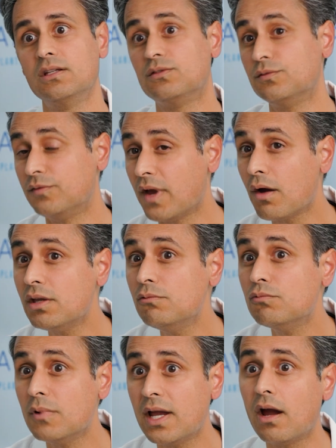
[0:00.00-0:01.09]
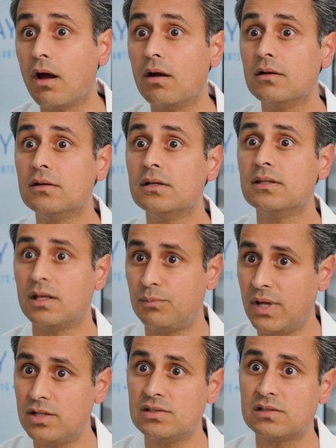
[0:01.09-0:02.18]
It's very rare that
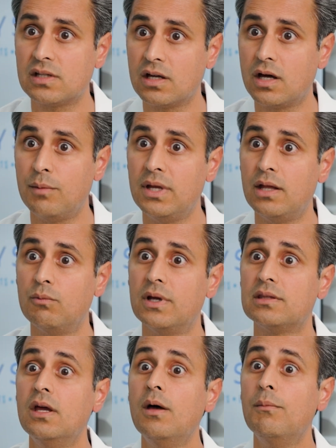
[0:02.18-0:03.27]
patients can come in with